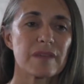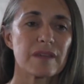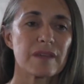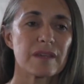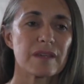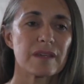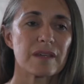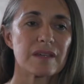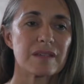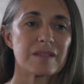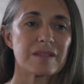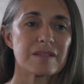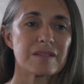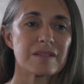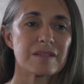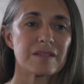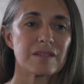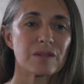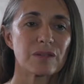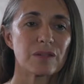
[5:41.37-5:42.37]
And,
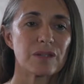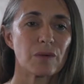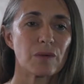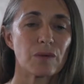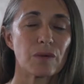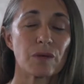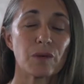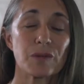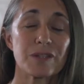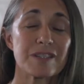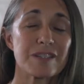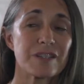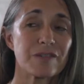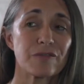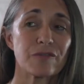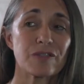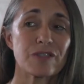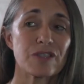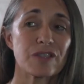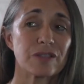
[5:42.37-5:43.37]
you know, they were always
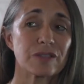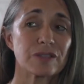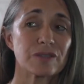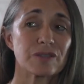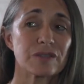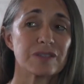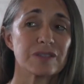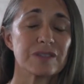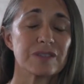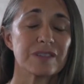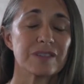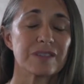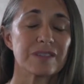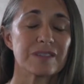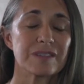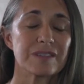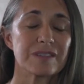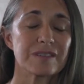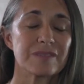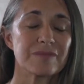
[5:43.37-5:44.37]
different children,
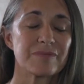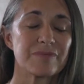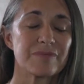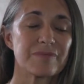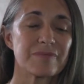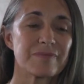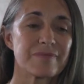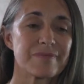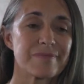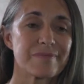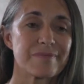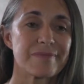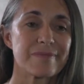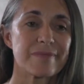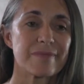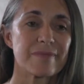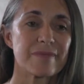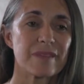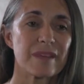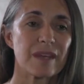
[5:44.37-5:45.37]
and
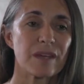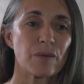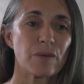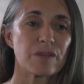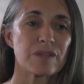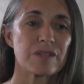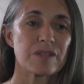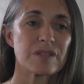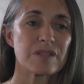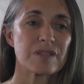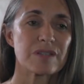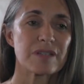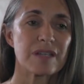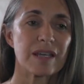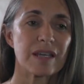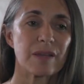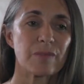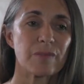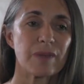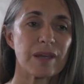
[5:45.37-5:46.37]
they would just
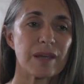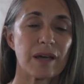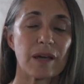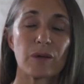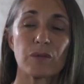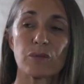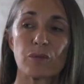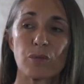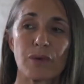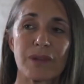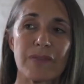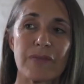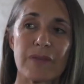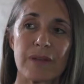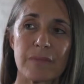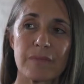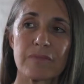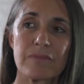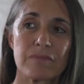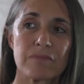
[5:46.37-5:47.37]
take me out with
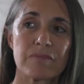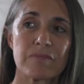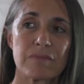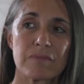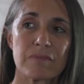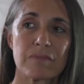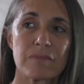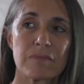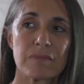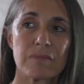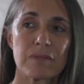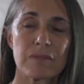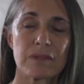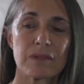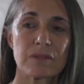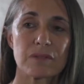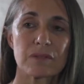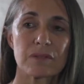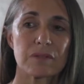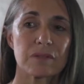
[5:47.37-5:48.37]
them
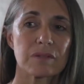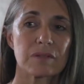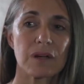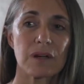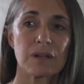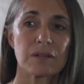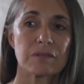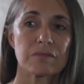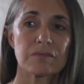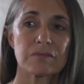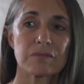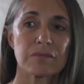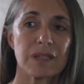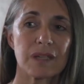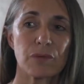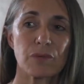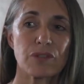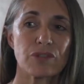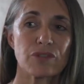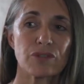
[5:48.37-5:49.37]
to on
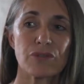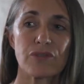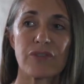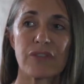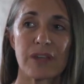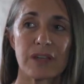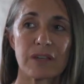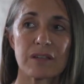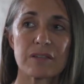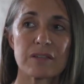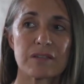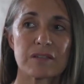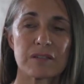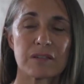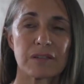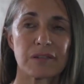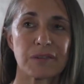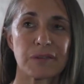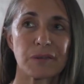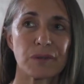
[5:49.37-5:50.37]
they would do things
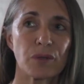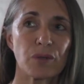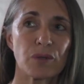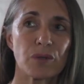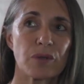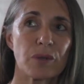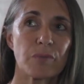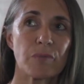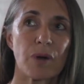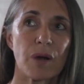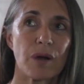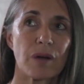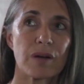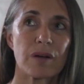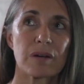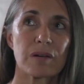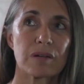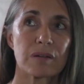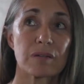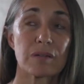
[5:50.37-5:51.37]
you know go to the
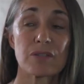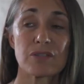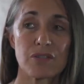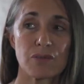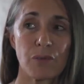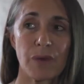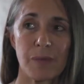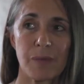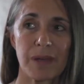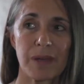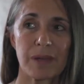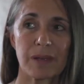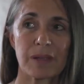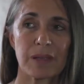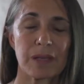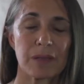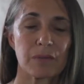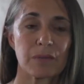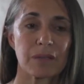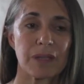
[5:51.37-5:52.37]
park go swimming
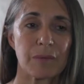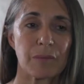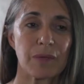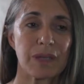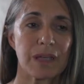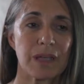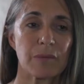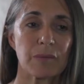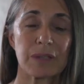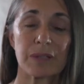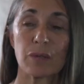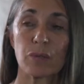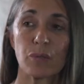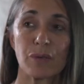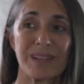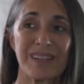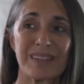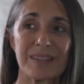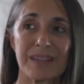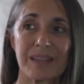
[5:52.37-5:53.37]
that that became like a
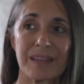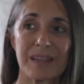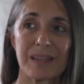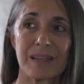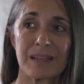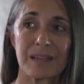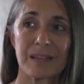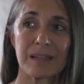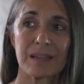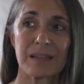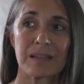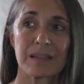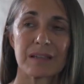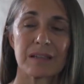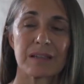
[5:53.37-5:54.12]
weekly thing